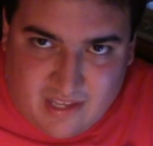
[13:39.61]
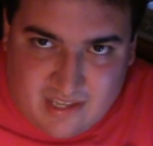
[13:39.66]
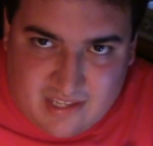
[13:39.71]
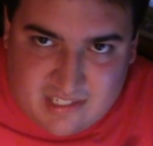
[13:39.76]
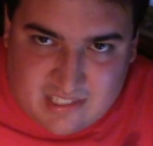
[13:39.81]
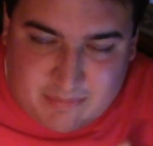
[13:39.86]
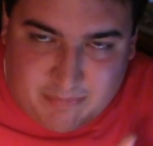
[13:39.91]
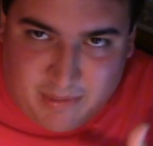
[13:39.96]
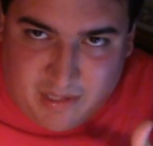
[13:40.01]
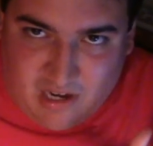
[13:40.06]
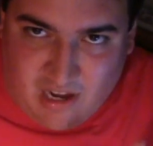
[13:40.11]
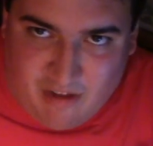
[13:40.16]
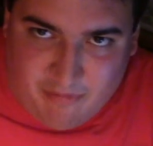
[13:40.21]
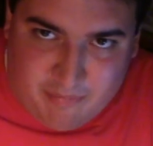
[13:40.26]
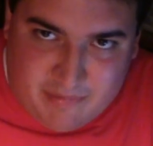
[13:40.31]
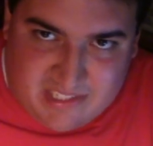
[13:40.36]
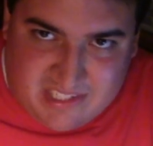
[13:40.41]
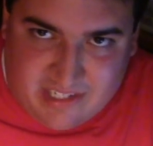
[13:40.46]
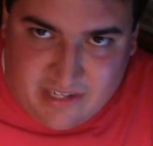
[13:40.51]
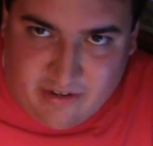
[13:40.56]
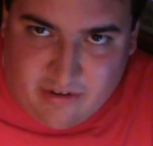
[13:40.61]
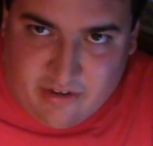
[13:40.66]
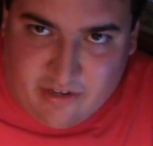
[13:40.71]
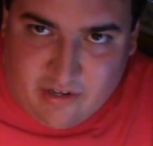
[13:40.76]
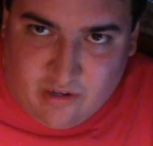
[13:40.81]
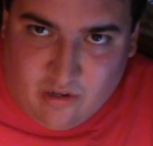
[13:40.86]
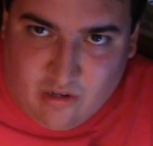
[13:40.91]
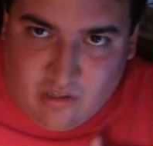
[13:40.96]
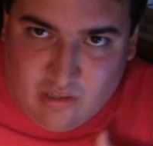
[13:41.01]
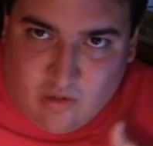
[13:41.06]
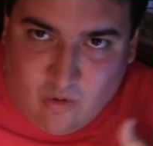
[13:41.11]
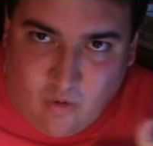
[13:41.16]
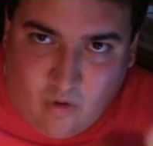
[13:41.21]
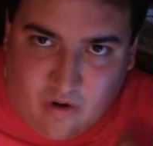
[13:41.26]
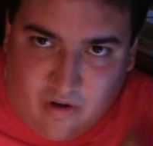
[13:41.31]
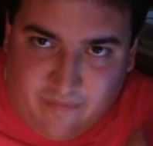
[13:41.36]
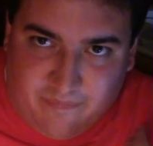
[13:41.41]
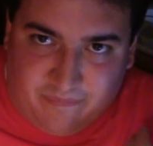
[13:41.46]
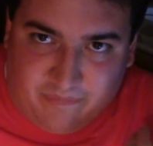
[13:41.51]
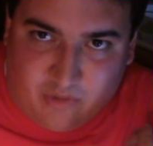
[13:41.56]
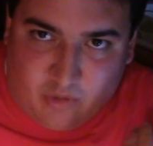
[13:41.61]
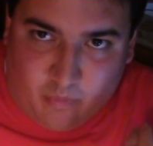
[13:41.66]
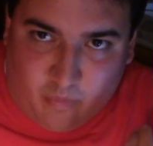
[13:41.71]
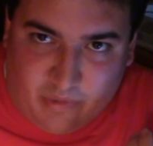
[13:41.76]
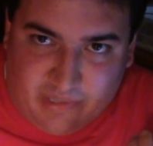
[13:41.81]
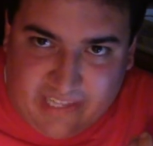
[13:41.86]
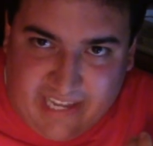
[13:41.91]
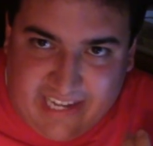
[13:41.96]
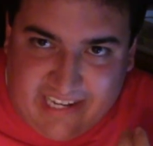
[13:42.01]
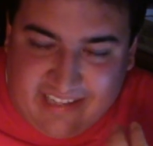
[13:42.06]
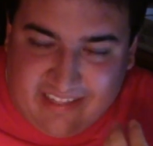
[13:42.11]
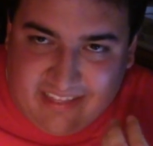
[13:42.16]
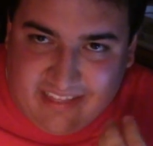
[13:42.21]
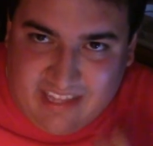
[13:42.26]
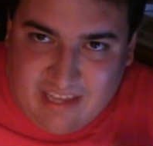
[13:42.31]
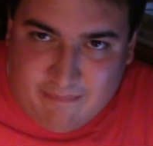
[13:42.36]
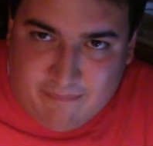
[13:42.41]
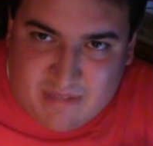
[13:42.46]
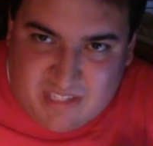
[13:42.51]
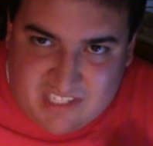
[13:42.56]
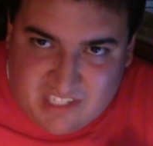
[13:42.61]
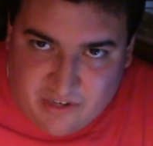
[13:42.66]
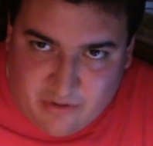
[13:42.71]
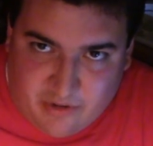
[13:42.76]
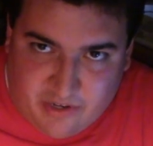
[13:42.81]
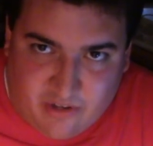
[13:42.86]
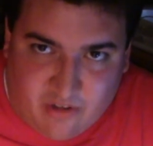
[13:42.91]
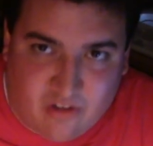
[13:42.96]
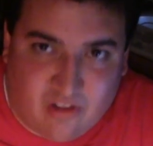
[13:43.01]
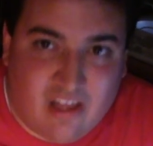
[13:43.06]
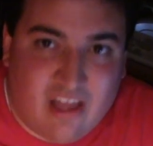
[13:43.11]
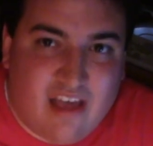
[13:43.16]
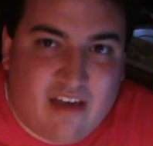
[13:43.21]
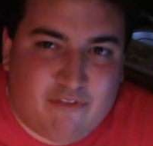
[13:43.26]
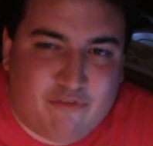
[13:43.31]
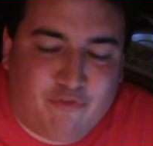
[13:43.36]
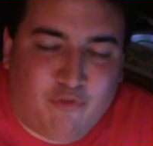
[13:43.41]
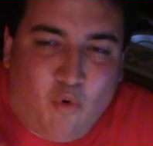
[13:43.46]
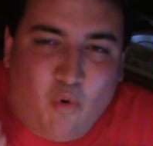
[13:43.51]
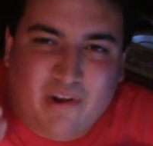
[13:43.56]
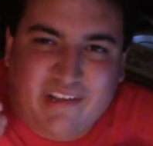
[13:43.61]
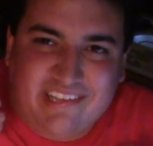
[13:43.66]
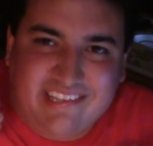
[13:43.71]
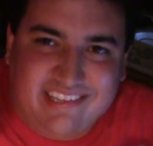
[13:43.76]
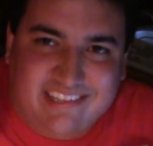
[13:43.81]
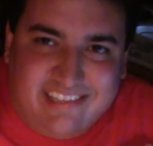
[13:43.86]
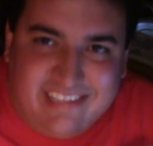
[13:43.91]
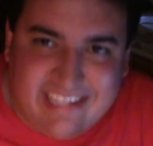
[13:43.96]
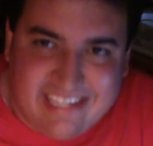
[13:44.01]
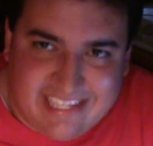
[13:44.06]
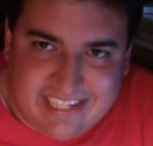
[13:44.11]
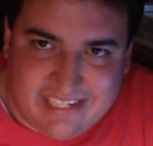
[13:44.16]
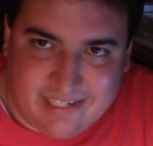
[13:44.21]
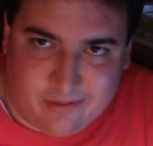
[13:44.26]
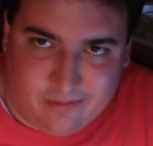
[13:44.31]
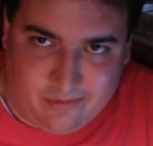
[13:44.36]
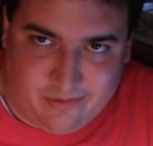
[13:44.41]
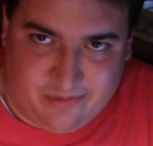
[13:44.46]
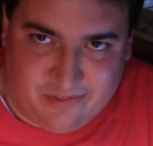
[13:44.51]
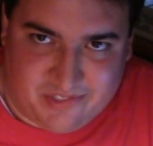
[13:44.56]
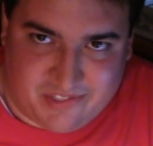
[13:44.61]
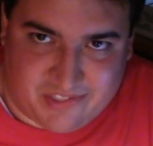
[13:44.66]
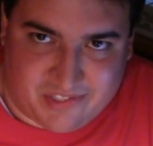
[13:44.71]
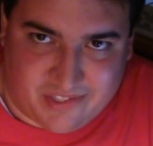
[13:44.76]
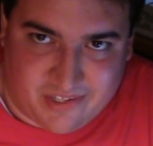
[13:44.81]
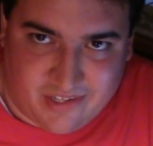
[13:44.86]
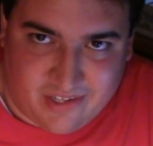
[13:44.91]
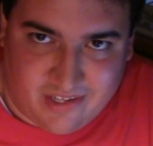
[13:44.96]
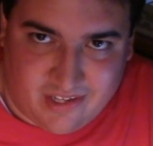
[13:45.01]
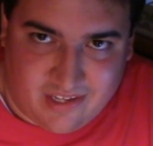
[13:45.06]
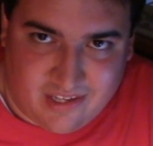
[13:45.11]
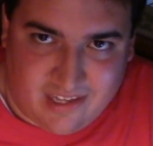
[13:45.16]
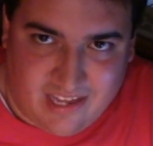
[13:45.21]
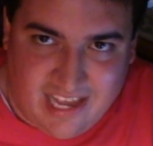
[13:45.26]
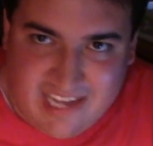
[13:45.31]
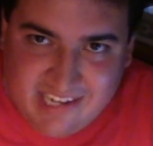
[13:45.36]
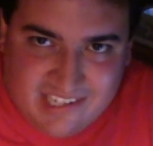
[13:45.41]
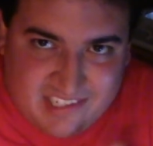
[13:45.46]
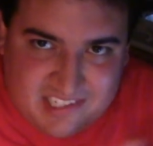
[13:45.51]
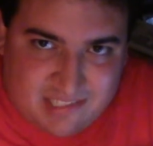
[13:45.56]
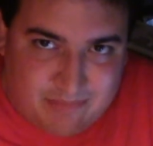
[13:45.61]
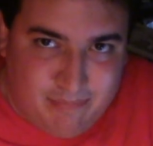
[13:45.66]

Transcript: spin-off material or related theme material for years. And